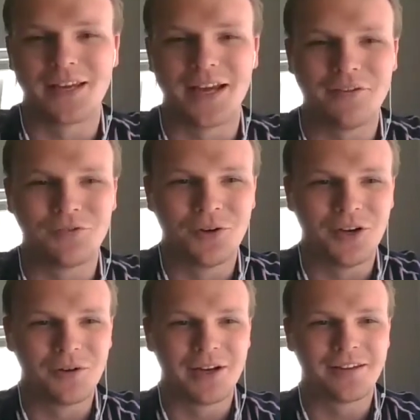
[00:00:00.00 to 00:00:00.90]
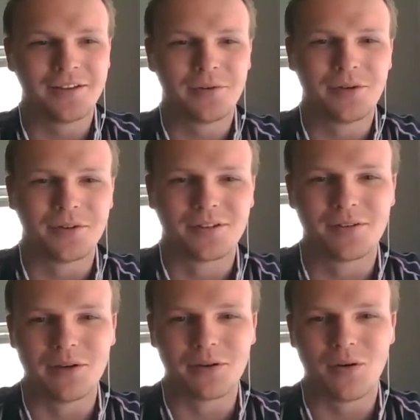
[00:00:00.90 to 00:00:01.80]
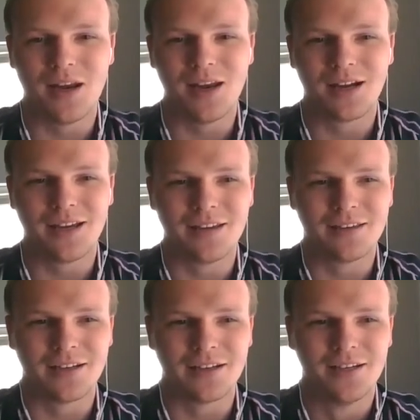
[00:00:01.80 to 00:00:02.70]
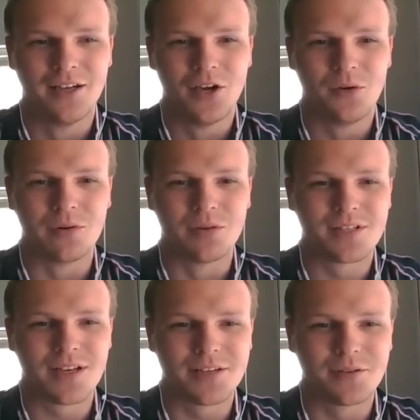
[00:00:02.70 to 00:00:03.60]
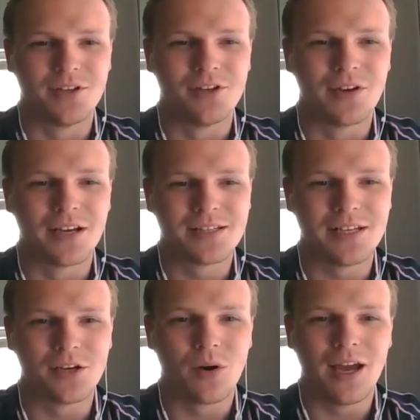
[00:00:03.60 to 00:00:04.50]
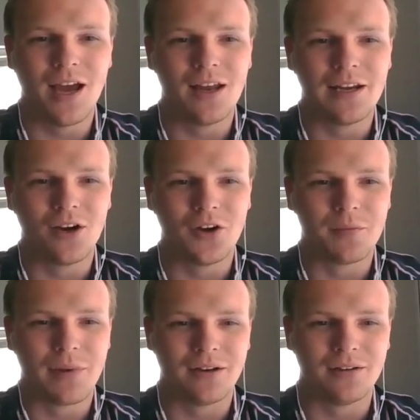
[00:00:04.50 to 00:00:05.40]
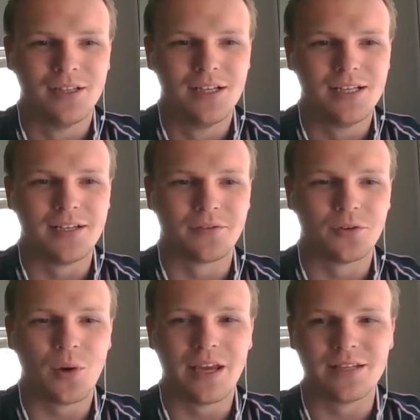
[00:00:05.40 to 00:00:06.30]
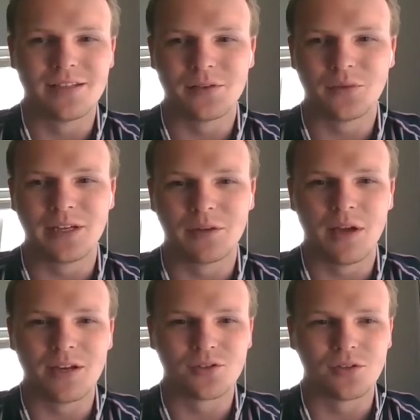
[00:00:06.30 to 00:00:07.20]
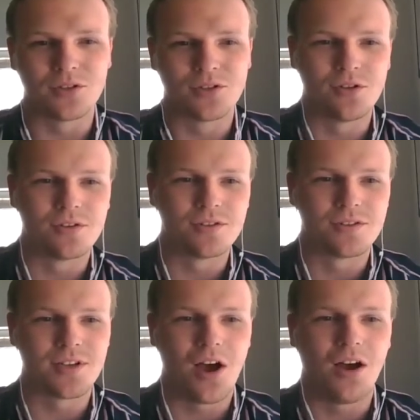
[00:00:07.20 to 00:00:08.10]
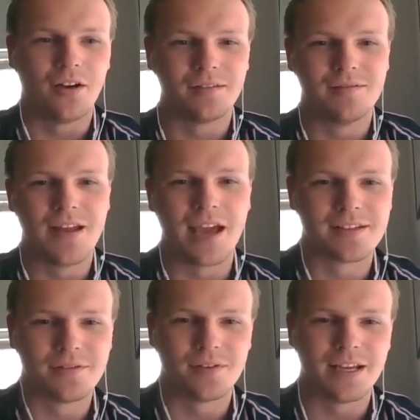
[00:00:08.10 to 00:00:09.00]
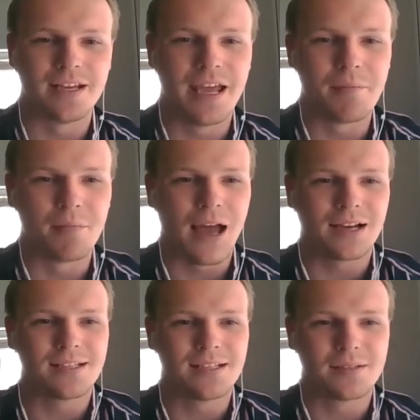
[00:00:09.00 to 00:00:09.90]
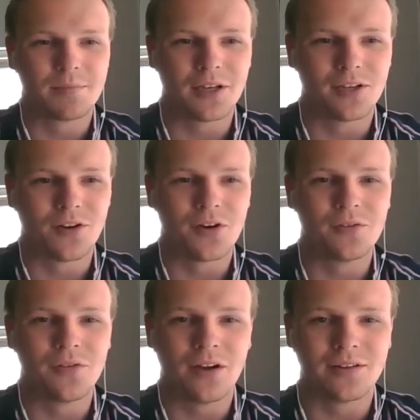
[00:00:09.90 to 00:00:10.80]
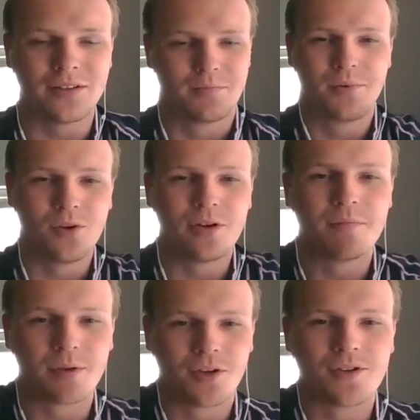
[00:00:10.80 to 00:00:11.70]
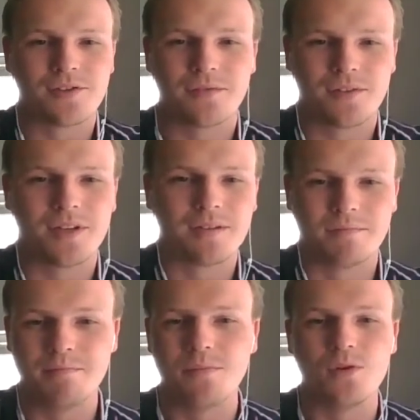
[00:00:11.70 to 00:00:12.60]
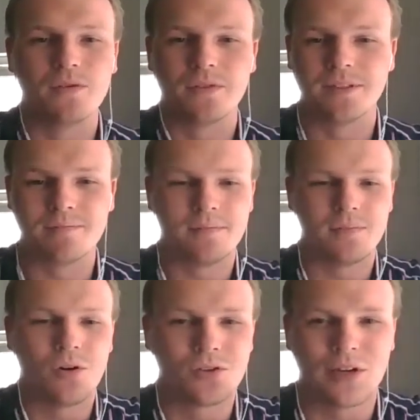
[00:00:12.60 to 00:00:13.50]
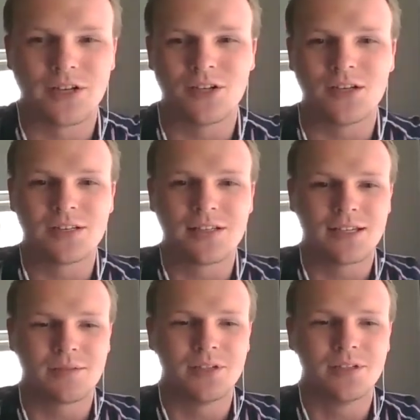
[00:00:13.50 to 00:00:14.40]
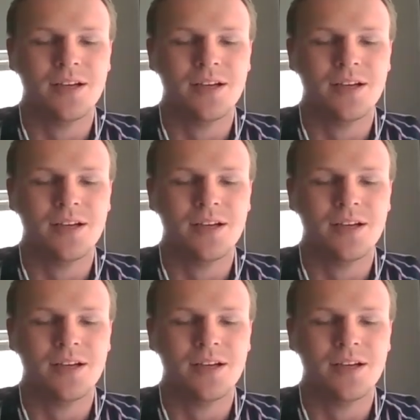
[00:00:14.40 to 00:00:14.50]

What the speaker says: at Royal Holloway, I think we were quite lucky in that we were discussing with the university quite early on about different ways that we can make sure that students aren't negatively impacted by coronavirus purely because of the move and alteration in assessment.